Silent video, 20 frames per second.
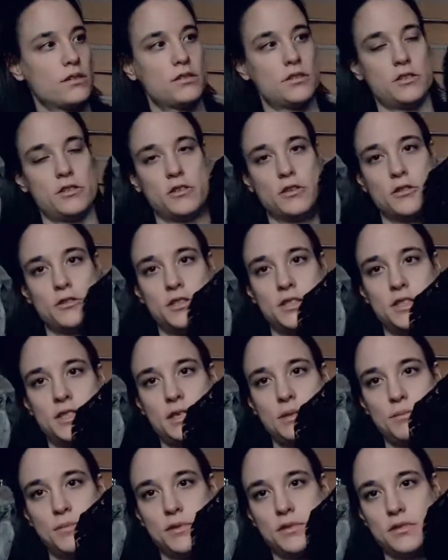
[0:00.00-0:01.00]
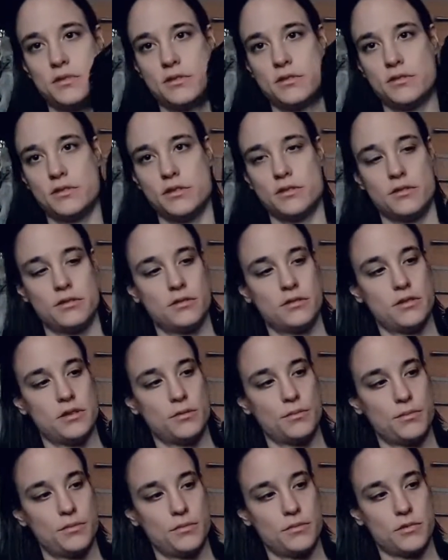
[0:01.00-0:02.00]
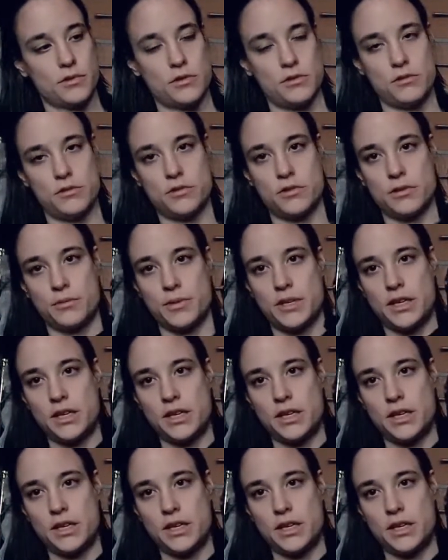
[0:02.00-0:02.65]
So we've got zips, goes up